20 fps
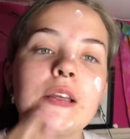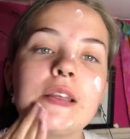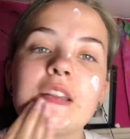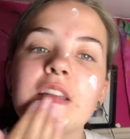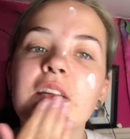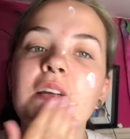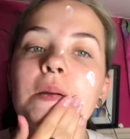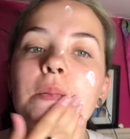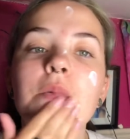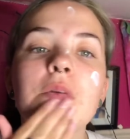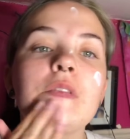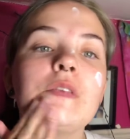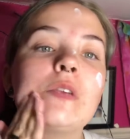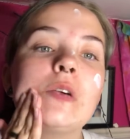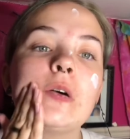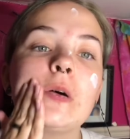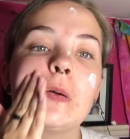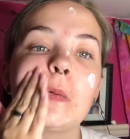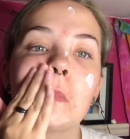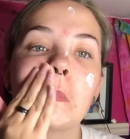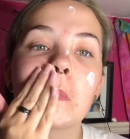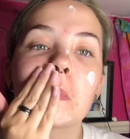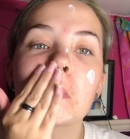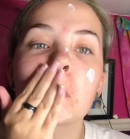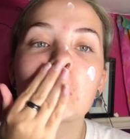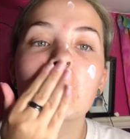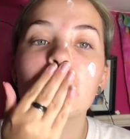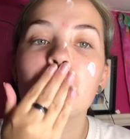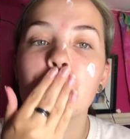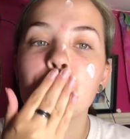now before
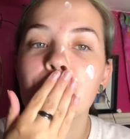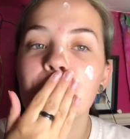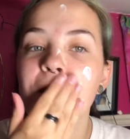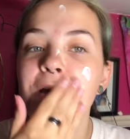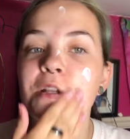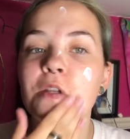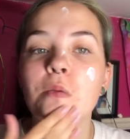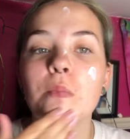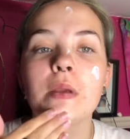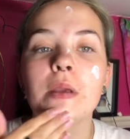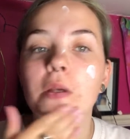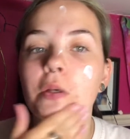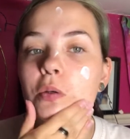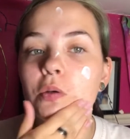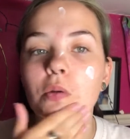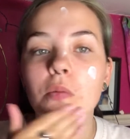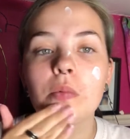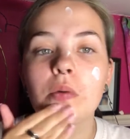I do makeup.